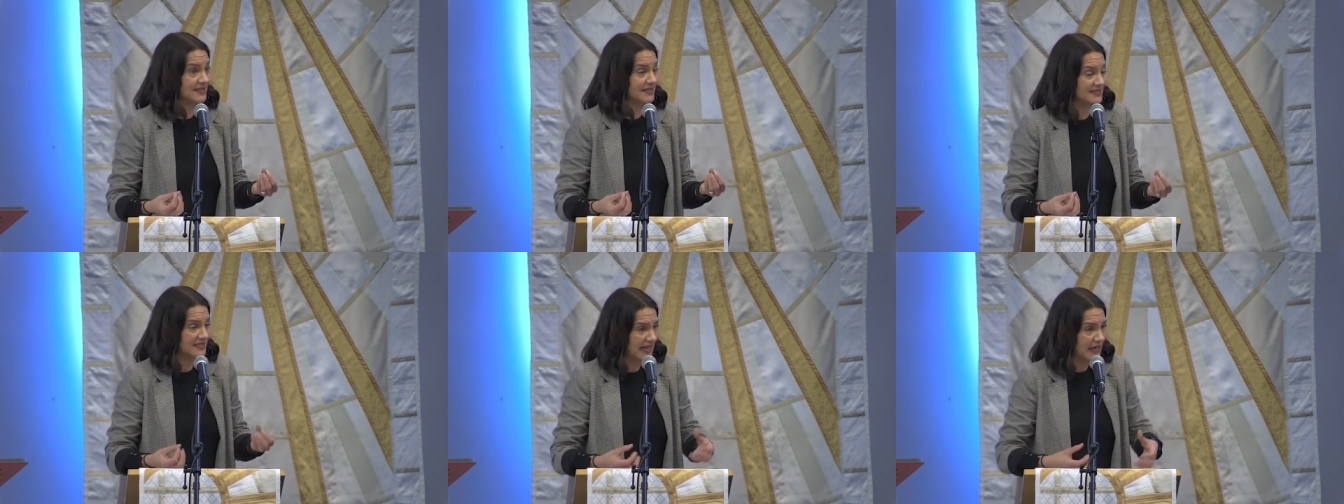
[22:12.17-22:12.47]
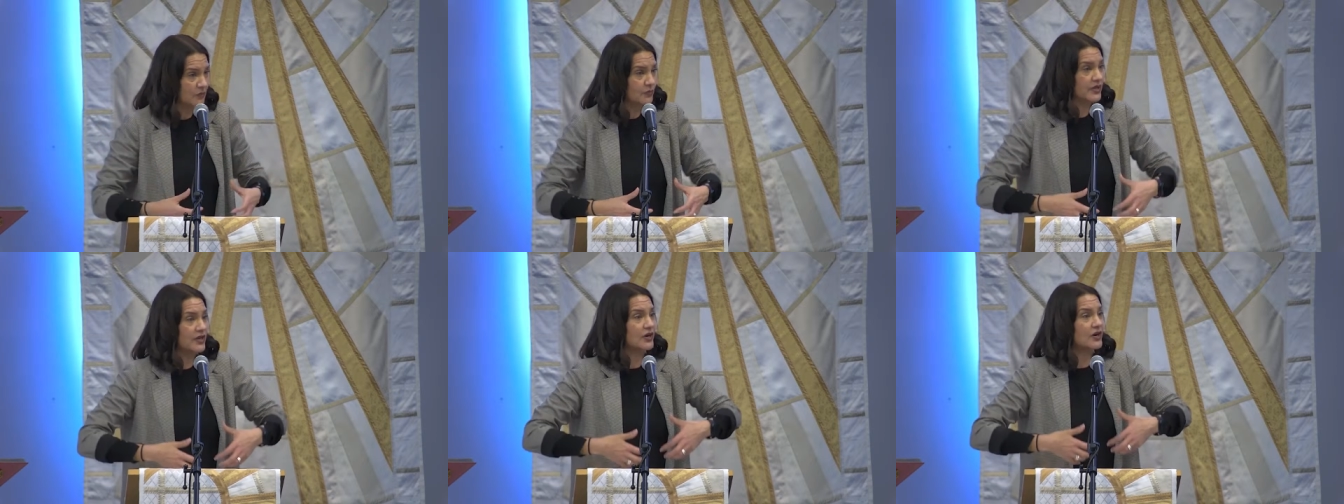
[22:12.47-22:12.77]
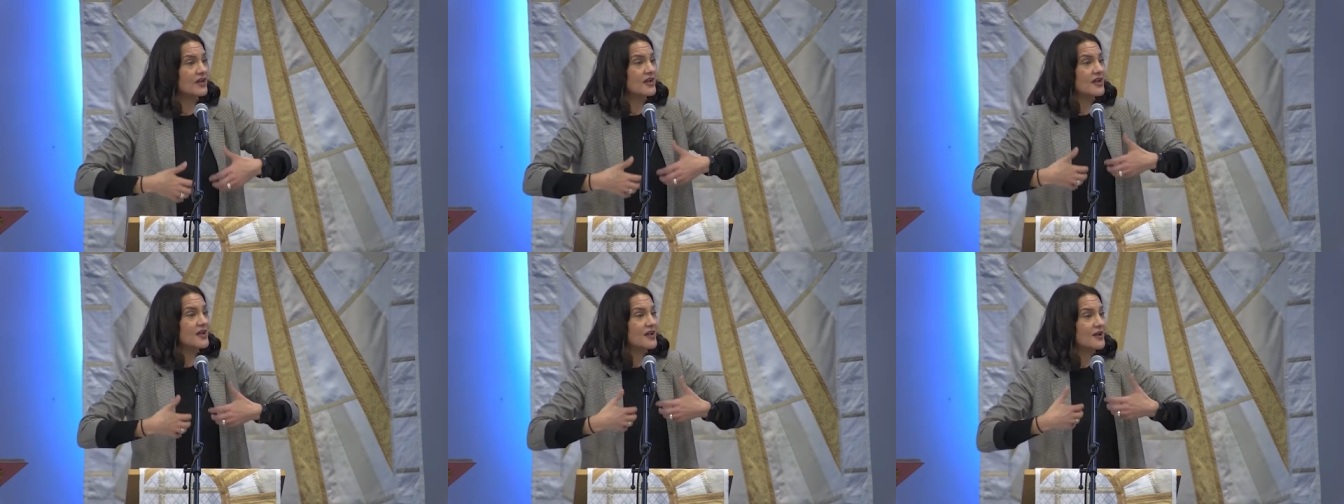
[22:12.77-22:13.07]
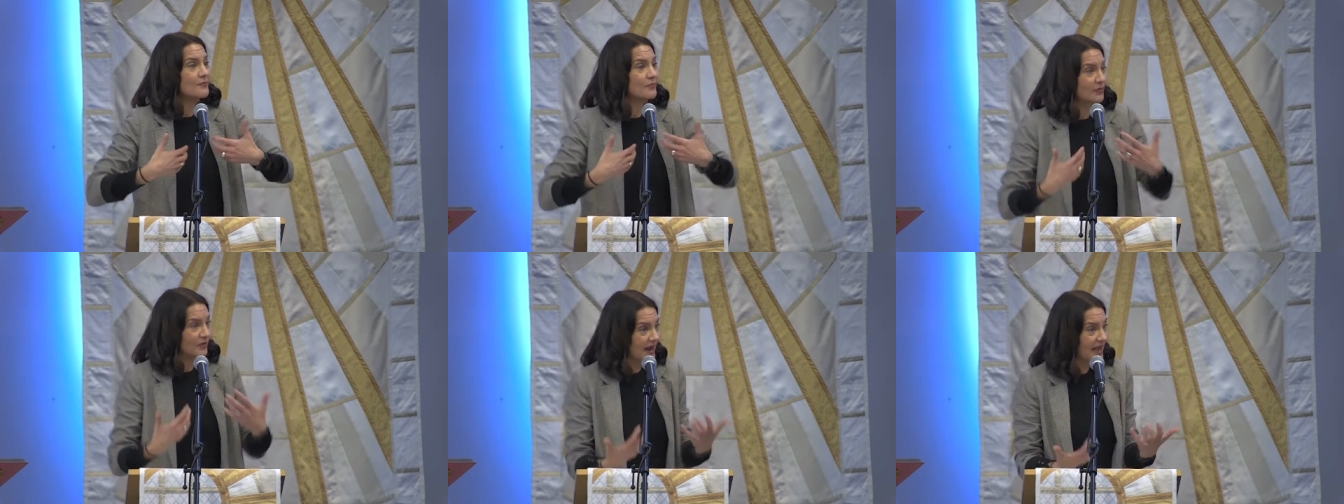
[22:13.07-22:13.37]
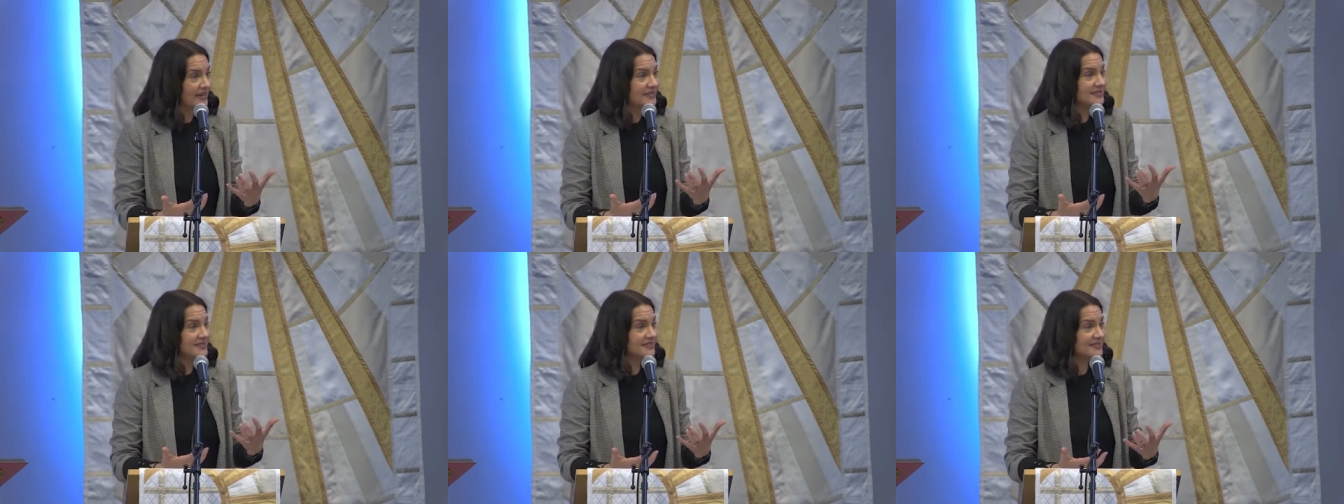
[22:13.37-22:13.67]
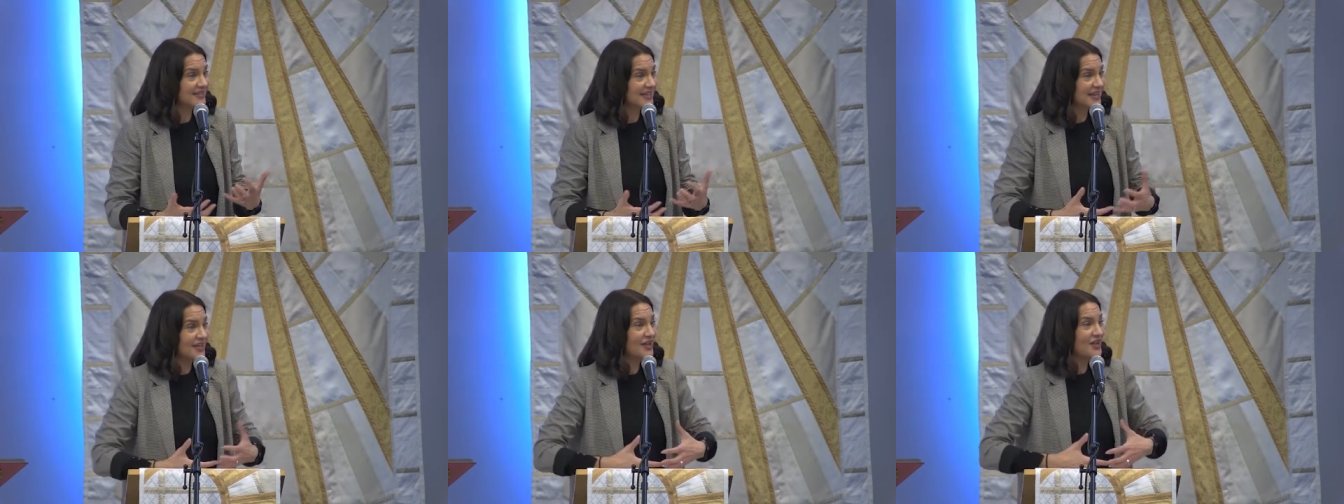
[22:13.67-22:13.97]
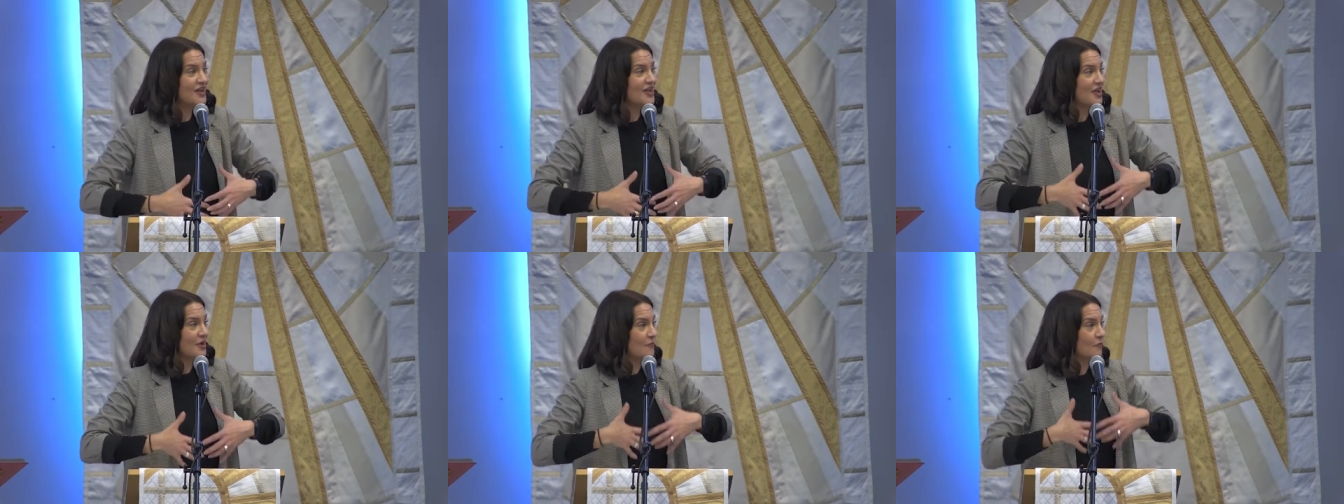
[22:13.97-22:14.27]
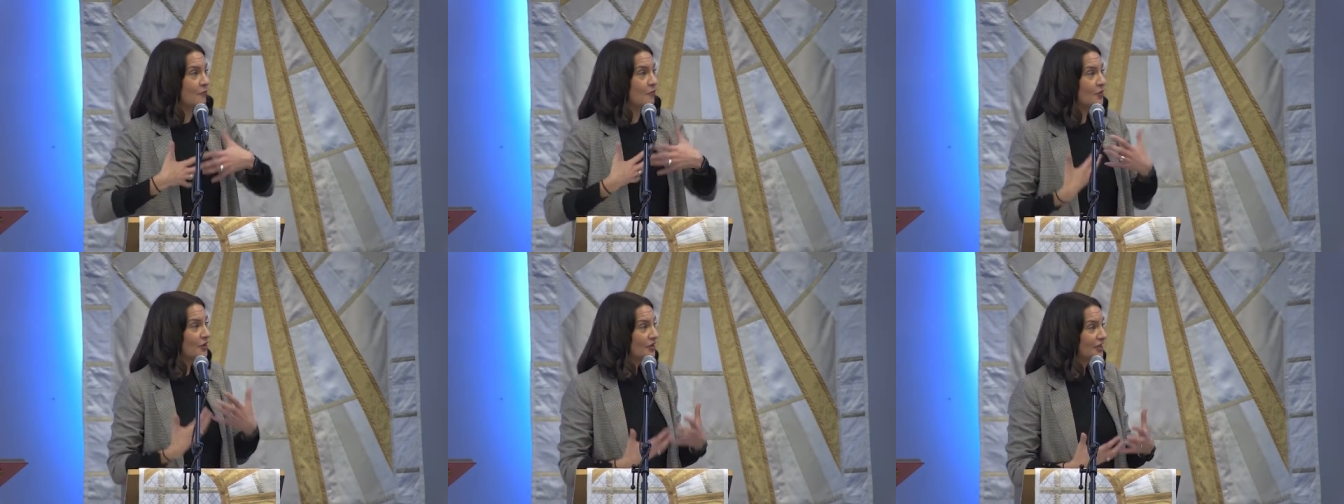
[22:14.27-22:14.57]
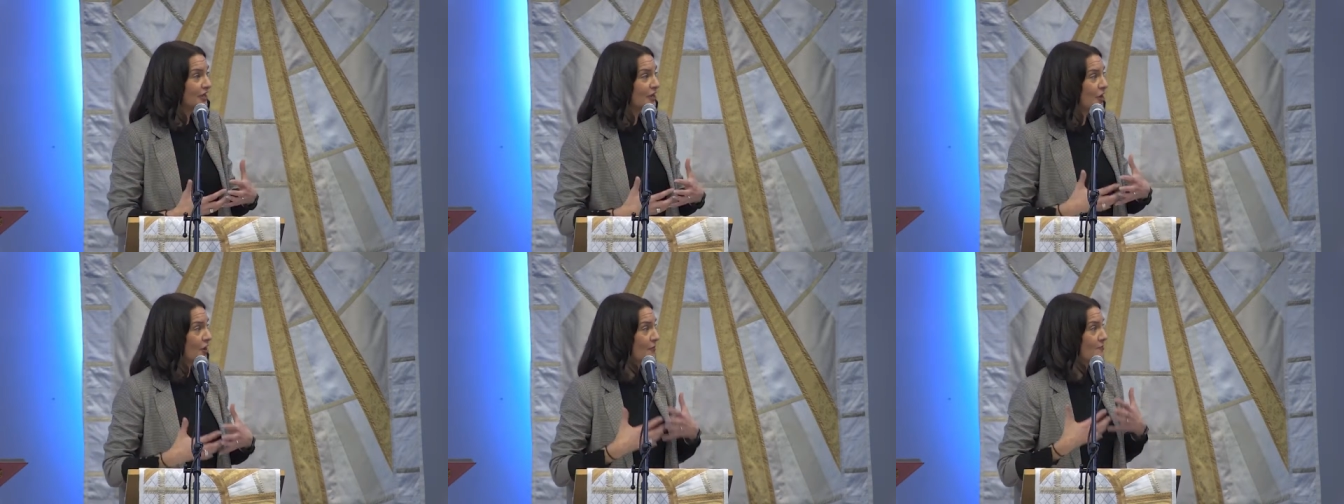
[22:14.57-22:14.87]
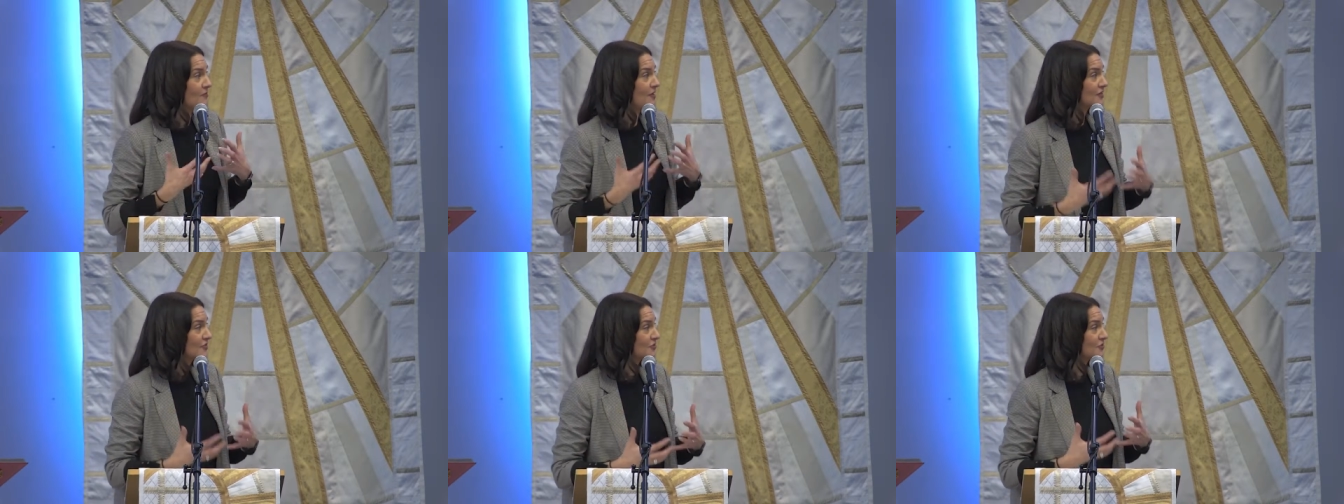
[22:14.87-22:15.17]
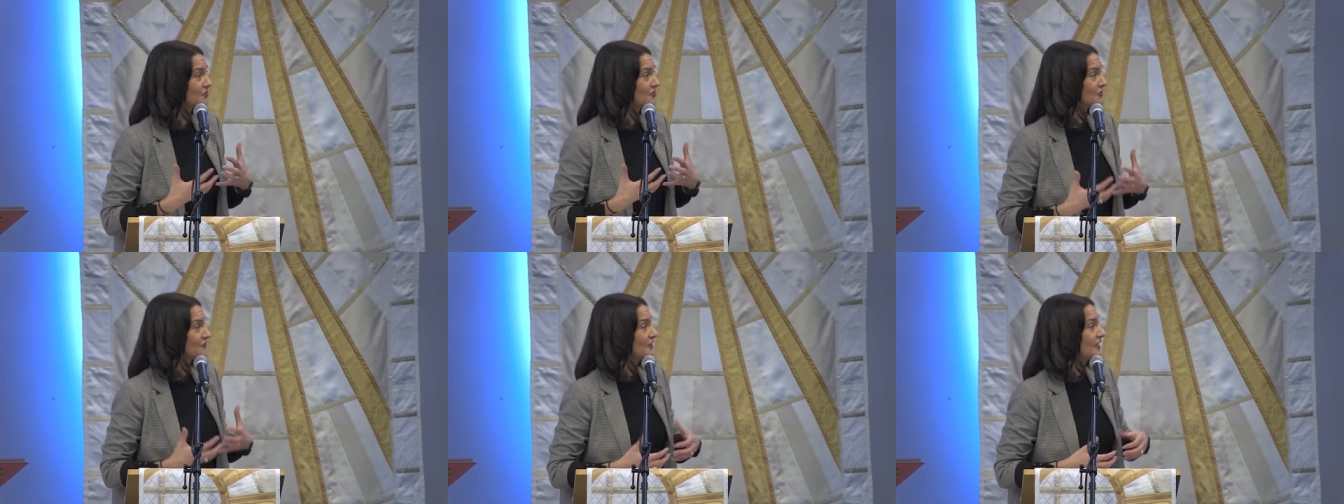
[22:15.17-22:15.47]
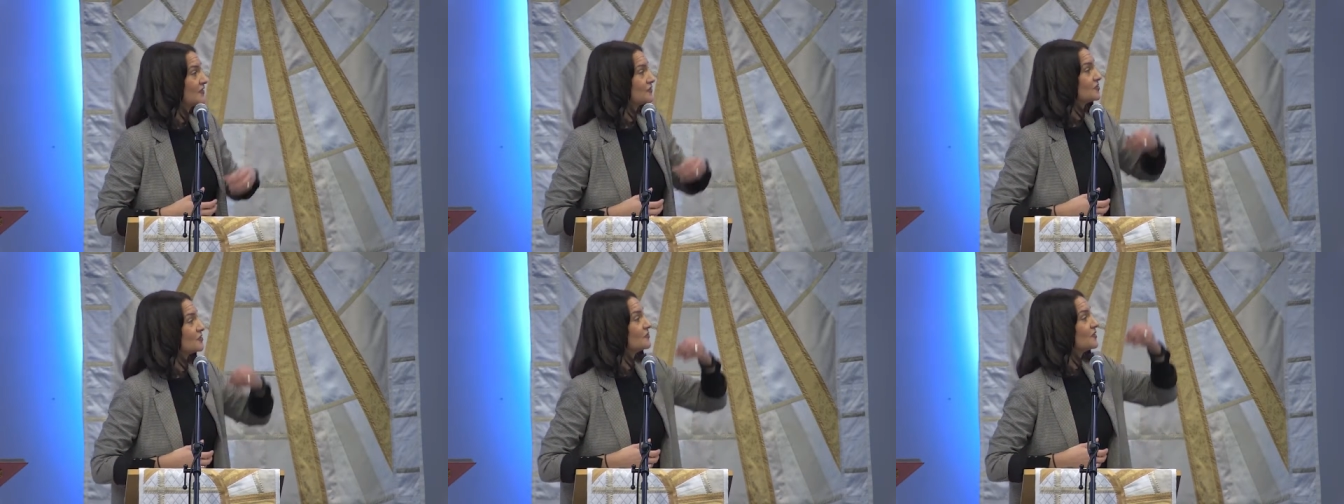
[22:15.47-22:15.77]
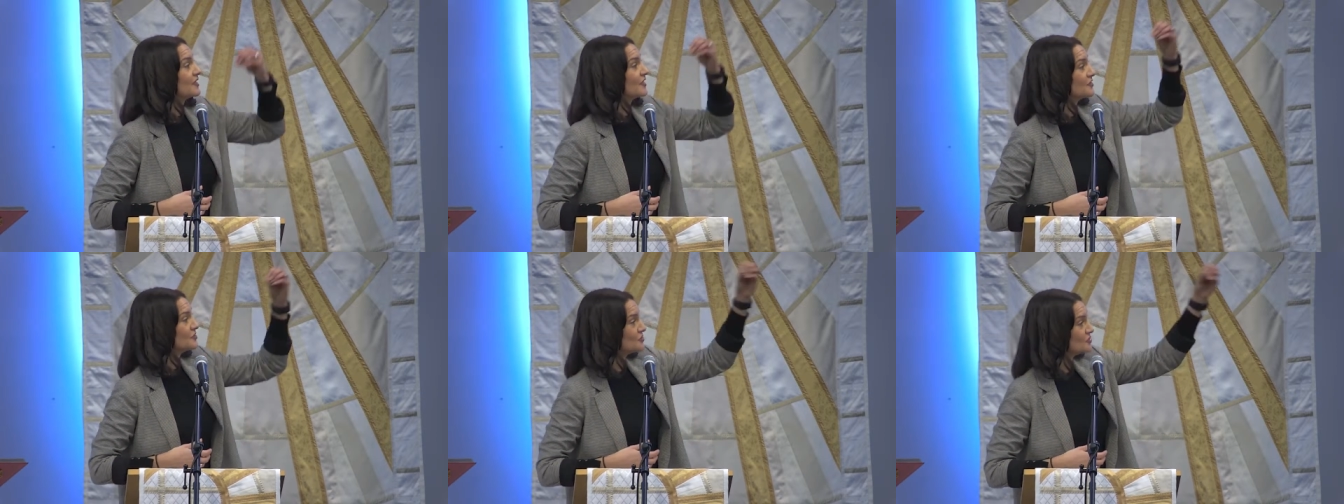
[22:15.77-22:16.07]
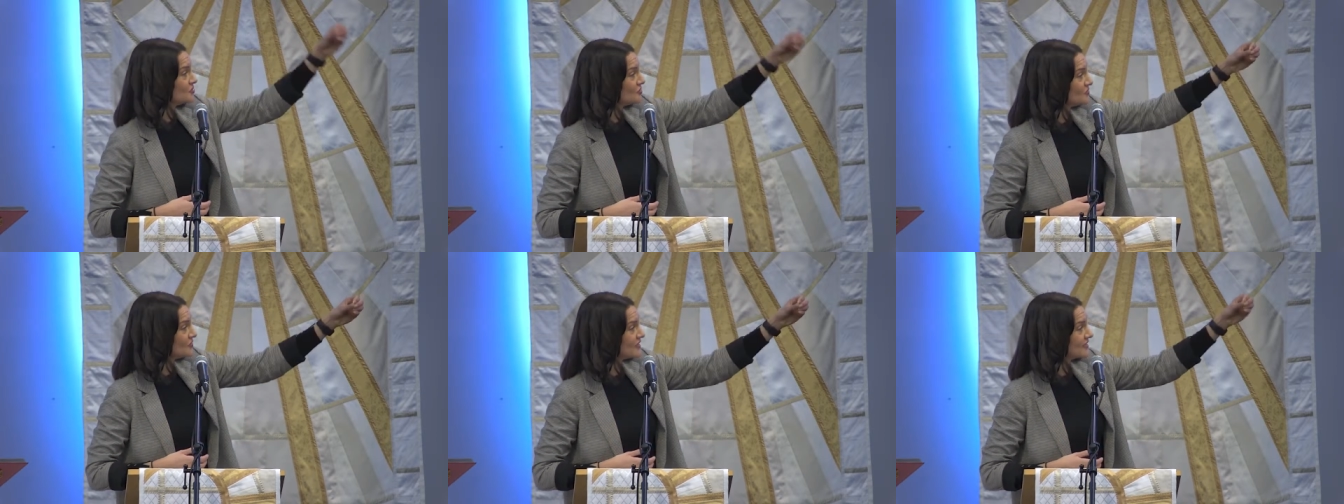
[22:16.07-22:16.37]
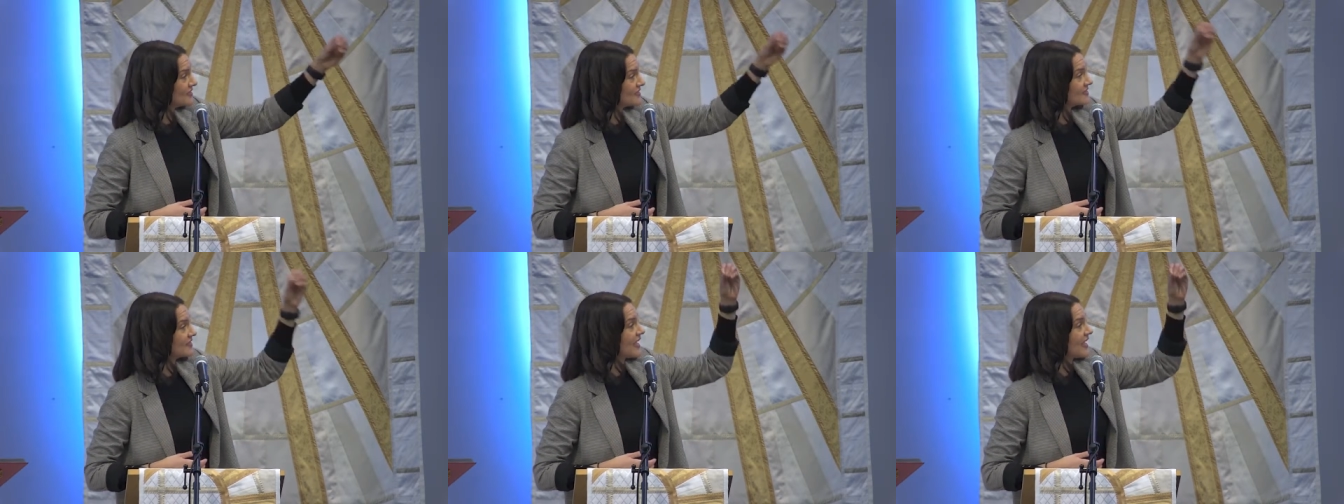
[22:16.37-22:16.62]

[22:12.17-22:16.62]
It's like we are practicing, working our muscles of faith so we can do this